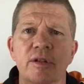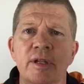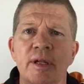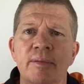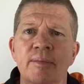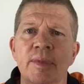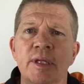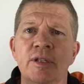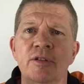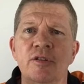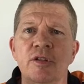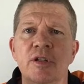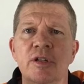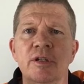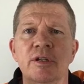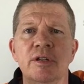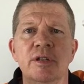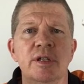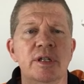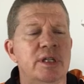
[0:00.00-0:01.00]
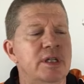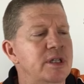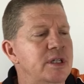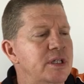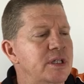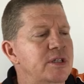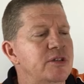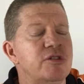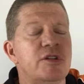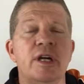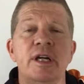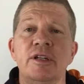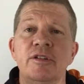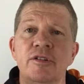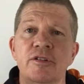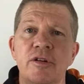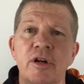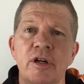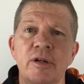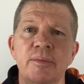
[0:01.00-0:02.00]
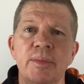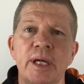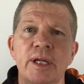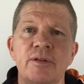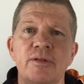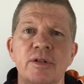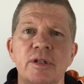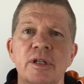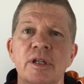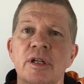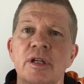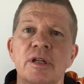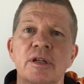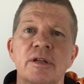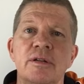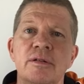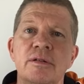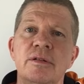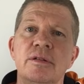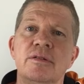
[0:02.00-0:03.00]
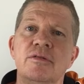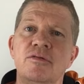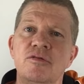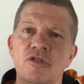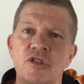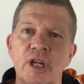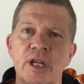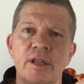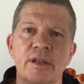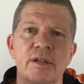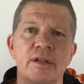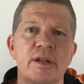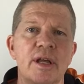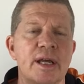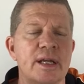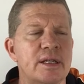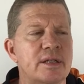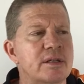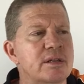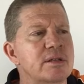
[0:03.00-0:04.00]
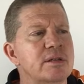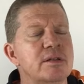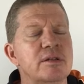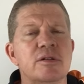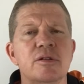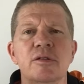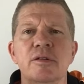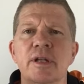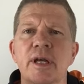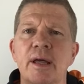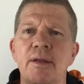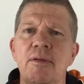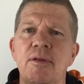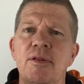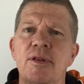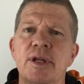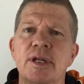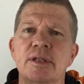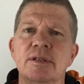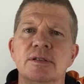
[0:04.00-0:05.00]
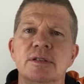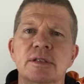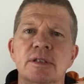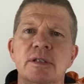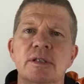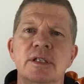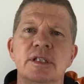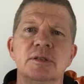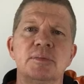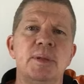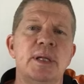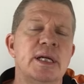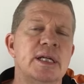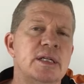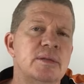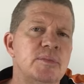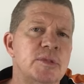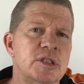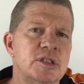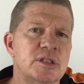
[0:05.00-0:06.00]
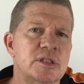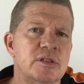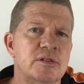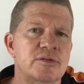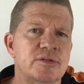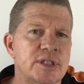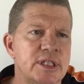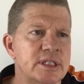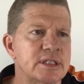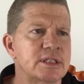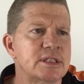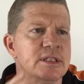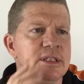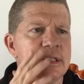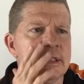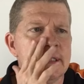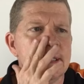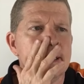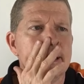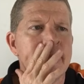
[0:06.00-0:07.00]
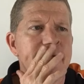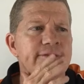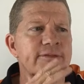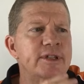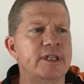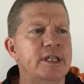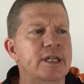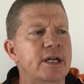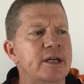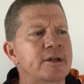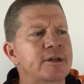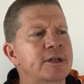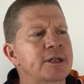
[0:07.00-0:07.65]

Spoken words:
and that means you can change your own battery, you can check the date and do the other things that I explain in my self-test video.